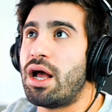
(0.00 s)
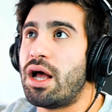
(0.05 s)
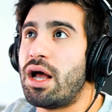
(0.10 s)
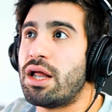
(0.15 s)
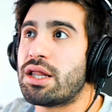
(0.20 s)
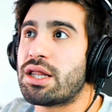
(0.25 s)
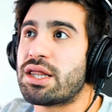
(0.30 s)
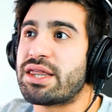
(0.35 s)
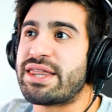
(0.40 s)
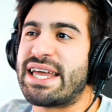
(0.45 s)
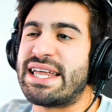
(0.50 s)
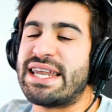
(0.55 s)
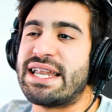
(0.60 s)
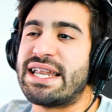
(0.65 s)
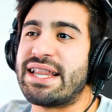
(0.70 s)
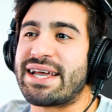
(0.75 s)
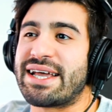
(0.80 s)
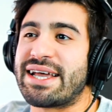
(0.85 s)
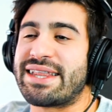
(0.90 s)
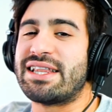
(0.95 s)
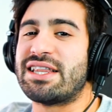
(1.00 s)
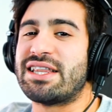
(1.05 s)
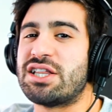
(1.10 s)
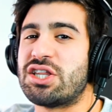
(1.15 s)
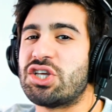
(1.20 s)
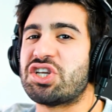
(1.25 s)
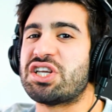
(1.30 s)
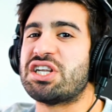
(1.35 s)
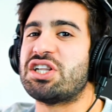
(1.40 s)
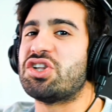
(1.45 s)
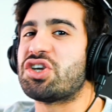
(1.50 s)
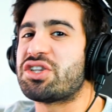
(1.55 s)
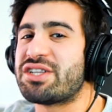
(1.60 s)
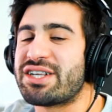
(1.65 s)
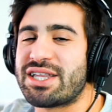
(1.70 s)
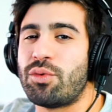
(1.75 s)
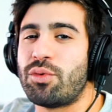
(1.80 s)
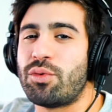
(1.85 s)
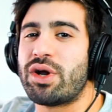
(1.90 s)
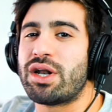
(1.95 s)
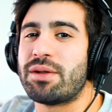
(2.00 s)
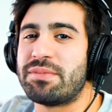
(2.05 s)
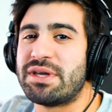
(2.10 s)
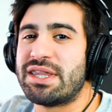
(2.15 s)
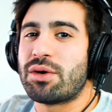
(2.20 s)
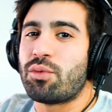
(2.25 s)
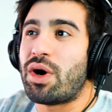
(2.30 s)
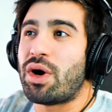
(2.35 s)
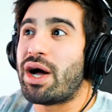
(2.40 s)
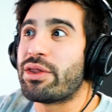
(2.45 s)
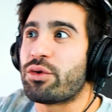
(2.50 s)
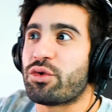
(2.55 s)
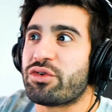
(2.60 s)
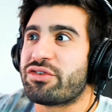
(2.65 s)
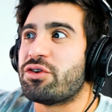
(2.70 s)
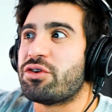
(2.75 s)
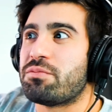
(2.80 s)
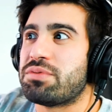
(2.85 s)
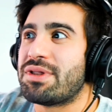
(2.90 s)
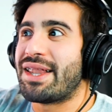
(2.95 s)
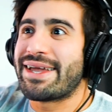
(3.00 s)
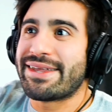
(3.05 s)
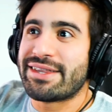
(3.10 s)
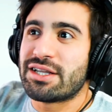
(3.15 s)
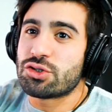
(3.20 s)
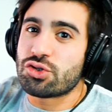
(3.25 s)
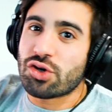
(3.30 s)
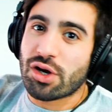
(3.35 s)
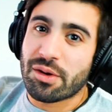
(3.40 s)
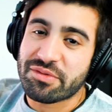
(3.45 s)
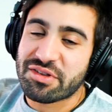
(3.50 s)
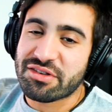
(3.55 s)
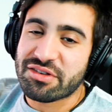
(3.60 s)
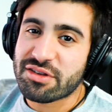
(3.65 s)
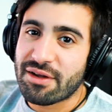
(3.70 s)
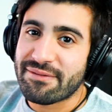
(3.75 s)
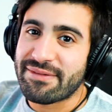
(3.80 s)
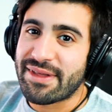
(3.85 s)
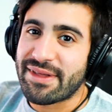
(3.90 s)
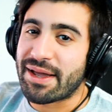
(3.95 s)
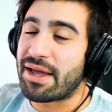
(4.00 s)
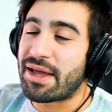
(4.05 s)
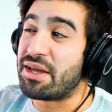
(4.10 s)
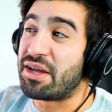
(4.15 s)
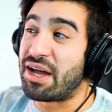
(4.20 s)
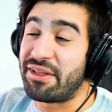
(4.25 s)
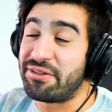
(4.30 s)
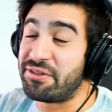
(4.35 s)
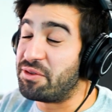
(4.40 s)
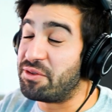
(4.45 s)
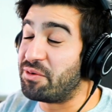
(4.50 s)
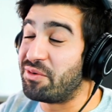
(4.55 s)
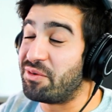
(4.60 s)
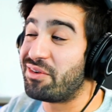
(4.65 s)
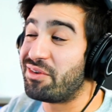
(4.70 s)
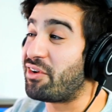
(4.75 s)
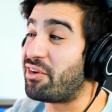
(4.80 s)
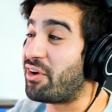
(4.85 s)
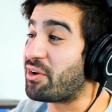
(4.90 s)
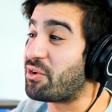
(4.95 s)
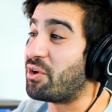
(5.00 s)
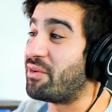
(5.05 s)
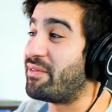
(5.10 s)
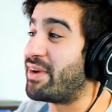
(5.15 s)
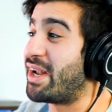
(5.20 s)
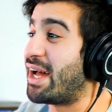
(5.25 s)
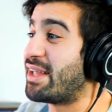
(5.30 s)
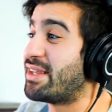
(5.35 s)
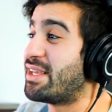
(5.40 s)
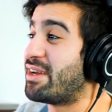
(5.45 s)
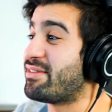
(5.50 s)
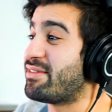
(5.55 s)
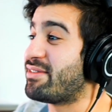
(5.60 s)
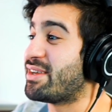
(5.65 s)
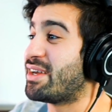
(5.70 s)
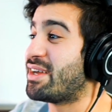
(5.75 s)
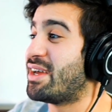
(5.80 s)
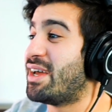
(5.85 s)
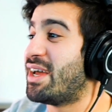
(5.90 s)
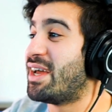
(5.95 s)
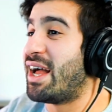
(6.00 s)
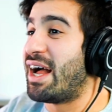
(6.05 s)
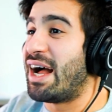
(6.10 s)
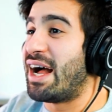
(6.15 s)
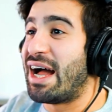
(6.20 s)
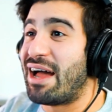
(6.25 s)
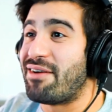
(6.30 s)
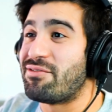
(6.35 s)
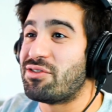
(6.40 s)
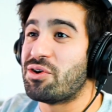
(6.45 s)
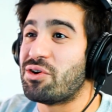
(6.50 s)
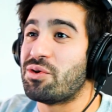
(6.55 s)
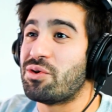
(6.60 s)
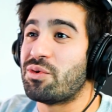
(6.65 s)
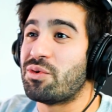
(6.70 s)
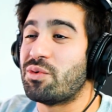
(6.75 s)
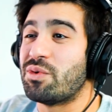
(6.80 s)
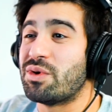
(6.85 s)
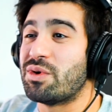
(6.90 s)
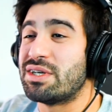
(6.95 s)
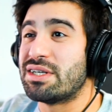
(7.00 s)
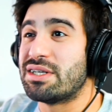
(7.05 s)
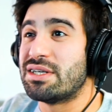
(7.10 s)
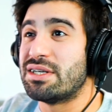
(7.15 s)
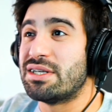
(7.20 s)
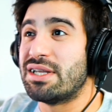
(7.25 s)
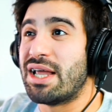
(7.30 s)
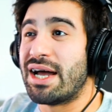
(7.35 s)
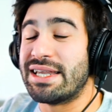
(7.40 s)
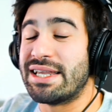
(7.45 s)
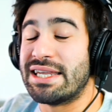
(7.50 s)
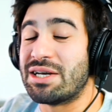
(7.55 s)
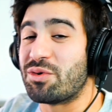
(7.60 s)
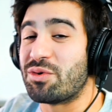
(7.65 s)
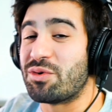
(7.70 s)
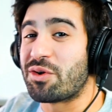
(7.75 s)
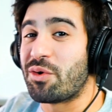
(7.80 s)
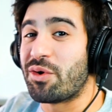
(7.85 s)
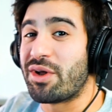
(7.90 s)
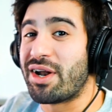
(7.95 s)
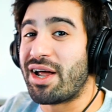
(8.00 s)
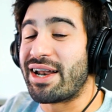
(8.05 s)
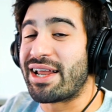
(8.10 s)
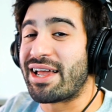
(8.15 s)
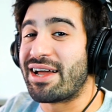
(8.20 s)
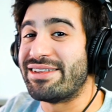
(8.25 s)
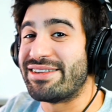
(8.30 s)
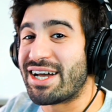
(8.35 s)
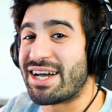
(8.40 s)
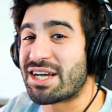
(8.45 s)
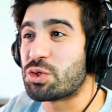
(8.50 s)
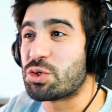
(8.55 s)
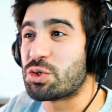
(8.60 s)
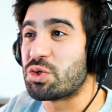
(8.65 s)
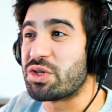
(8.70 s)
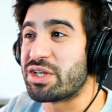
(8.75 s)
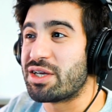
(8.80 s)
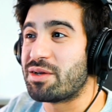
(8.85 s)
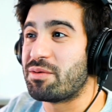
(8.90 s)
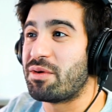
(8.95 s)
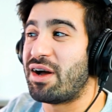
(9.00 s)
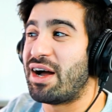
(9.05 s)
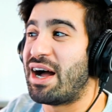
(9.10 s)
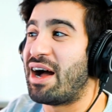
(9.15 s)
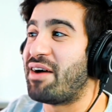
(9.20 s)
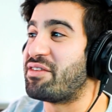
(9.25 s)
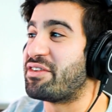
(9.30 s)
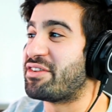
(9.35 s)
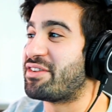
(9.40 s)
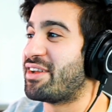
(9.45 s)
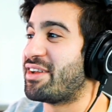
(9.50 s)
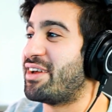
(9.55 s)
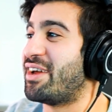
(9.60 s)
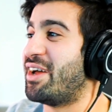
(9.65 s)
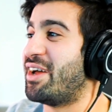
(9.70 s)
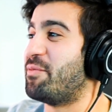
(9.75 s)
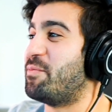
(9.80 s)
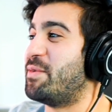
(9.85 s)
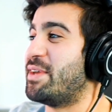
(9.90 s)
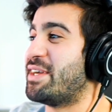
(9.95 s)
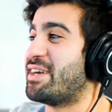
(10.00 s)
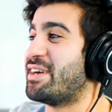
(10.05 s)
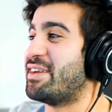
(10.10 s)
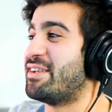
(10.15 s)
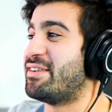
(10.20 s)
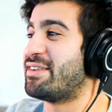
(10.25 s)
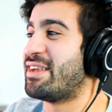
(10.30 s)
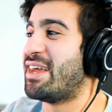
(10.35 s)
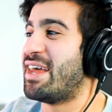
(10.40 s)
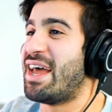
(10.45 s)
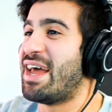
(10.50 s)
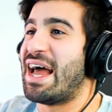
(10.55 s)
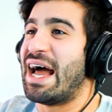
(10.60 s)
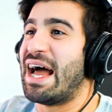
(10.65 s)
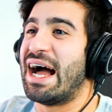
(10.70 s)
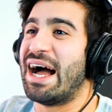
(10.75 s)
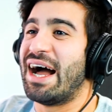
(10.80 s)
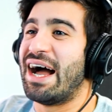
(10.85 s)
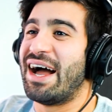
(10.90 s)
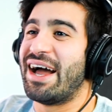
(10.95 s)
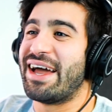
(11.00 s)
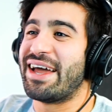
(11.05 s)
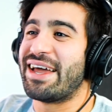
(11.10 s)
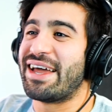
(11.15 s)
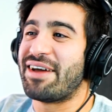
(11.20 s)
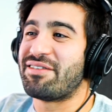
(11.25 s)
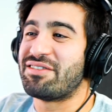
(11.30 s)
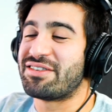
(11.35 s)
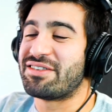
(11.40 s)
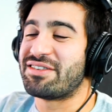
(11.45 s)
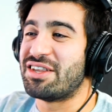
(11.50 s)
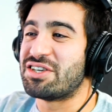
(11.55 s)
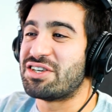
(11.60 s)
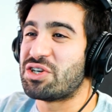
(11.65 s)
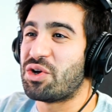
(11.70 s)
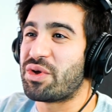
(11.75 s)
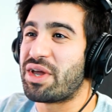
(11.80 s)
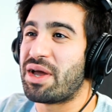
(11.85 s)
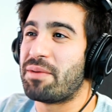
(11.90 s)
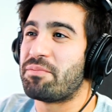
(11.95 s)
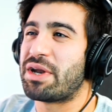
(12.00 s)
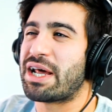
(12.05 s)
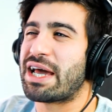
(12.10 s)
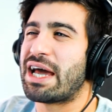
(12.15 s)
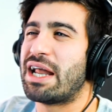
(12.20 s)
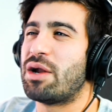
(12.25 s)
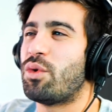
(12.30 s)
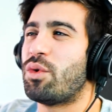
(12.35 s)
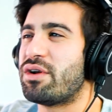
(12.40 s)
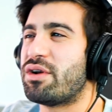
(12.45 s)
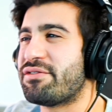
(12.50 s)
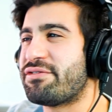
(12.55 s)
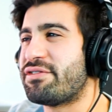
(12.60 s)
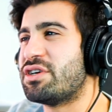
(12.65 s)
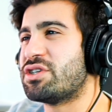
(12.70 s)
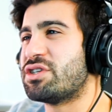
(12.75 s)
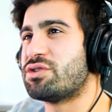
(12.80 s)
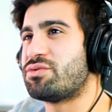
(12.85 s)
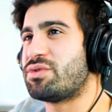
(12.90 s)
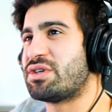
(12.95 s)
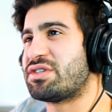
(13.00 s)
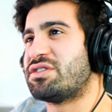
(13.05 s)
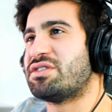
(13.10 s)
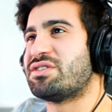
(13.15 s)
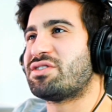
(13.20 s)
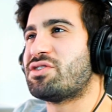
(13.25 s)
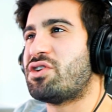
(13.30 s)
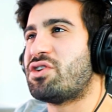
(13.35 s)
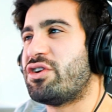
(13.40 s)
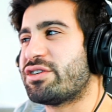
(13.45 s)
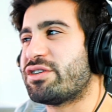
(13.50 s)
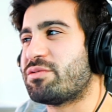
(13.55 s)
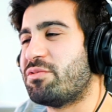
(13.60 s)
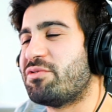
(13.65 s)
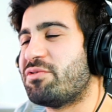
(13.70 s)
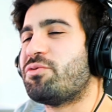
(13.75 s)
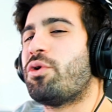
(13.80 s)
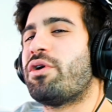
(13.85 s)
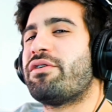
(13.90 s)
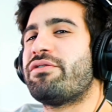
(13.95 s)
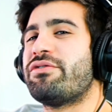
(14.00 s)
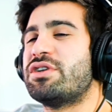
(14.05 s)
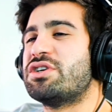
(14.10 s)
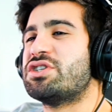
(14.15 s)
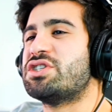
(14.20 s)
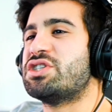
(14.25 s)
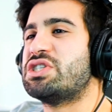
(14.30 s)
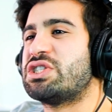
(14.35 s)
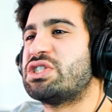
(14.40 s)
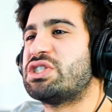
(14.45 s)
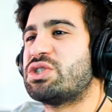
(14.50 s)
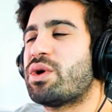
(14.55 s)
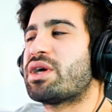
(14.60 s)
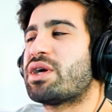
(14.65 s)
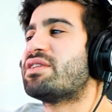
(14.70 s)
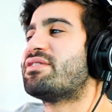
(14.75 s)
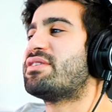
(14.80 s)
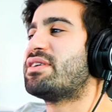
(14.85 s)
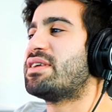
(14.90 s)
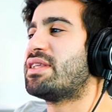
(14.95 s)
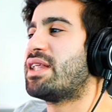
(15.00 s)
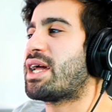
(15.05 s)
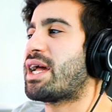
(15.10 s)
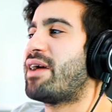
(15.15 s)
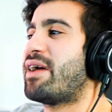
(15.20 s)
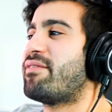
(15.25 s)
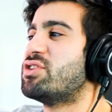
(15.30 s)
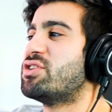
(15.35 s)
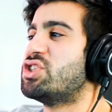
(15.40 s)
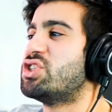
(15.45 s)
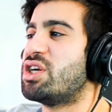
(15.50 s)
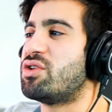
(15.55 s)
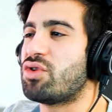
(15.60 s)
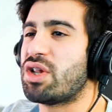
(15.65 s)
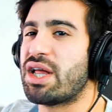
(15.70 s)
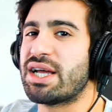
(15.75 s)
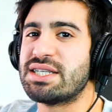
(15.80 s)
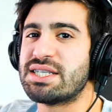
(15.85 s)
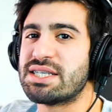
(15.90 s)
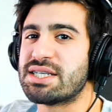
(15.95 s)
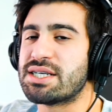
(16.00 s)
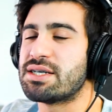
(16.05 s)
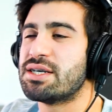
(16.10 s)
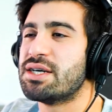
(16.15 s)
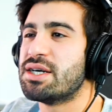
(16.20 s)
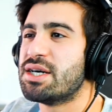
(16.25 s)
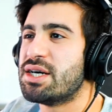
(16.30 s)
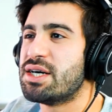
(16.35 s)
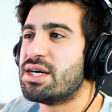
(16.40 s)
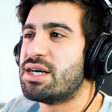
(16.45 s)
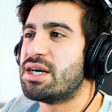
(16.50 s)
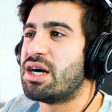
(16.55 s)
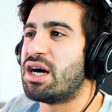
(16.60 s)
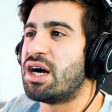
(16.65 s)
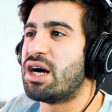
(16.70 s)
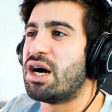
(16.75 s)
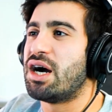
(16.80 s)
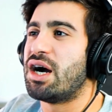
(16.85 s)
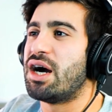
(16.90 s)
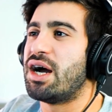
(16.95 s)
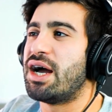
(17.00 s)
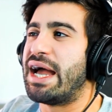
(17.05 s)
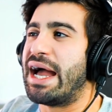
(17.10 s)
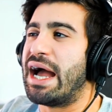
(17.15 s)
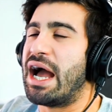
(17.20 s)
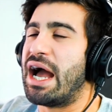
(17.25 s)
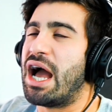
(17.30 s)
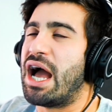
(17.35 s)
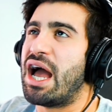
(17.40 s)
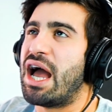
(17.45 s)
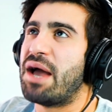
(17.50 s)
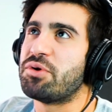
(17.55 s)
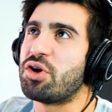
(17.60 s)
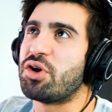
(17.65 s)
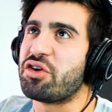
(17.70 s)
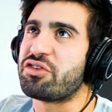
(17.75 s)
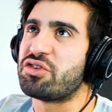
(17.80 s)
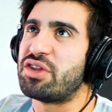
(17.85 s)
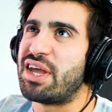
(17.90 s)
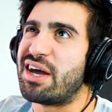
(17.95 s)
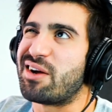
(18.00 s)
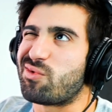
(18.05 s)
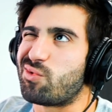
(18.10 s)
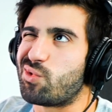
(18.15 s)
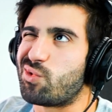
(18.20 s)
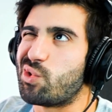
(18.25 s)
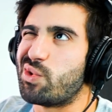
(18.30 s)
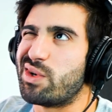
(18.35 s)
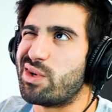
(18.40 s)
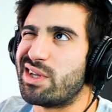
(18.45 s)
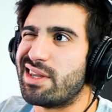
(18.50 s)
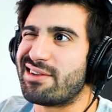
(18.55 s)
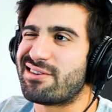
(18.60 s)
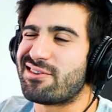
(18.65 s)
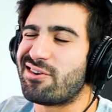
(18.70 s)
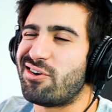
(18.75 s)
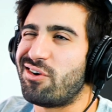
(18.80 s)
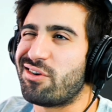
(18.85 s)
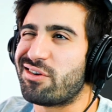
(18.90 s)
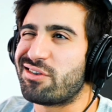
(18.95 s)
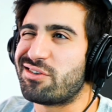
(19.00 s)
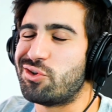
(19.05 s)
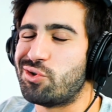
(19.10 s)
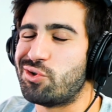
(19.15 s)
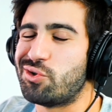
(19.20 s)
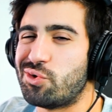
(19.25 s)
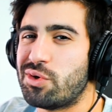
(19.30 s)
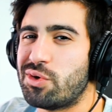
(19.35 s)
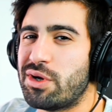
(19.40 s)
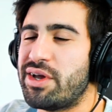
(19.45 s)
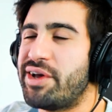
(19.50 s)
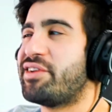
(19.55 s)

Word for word: they didn't like they, they didn't look like they wanted to be there while they were still playing the drums and stuff. Like it, I, it was very cool, man. I definitely I have no idea what's going on contextually, obviously, because I haven't seen the show yet. But I kind of wanted to finish the rest of the songs before I finish it, just so I can see like have a general idea, uh, but also not ruin the songs too.